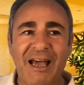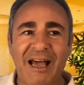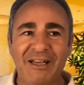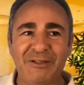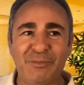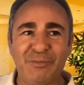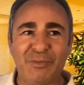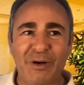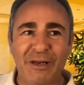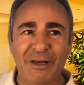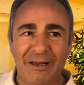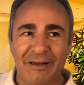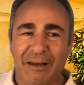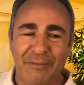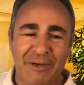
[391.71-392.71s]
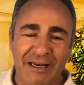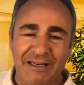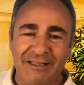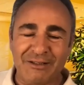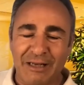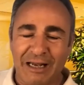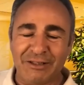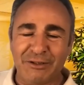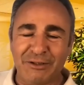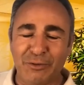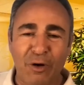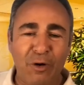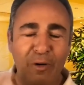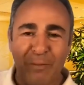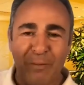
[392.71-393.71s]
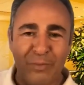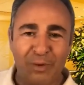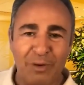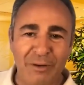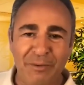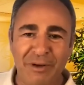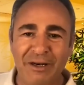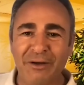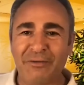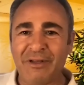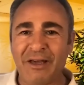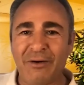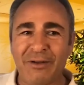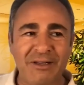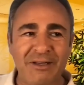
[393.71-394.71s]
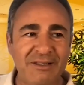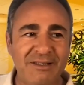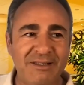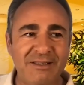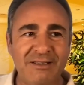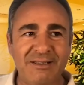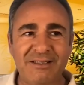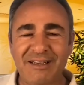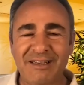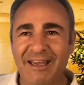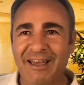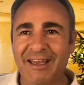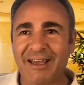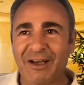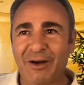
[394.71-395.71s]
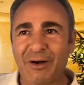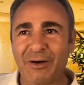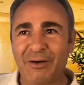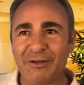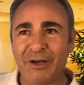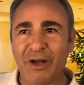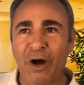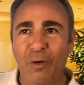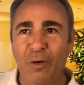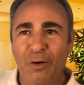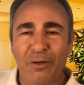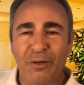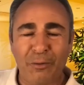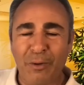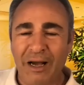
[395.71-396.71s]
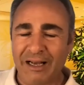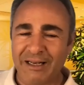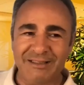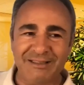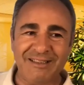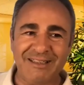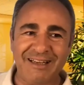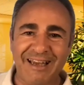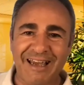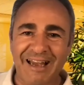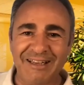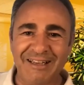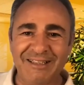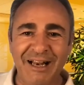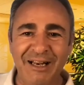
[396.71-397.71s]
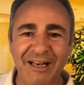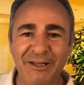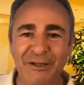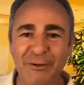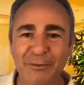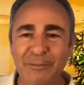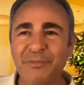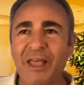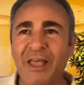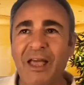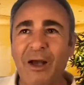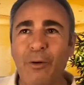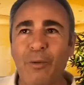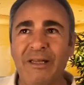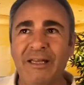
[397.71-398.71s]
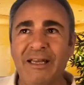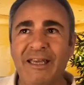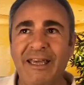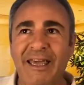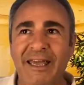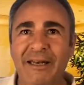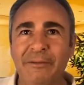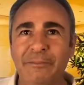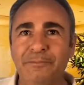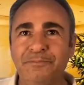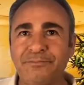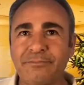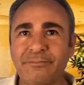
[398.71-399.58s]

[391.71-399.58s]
as probably, I mean, as you know, and probably many of the audience know, otherwise, I tell you, when the king,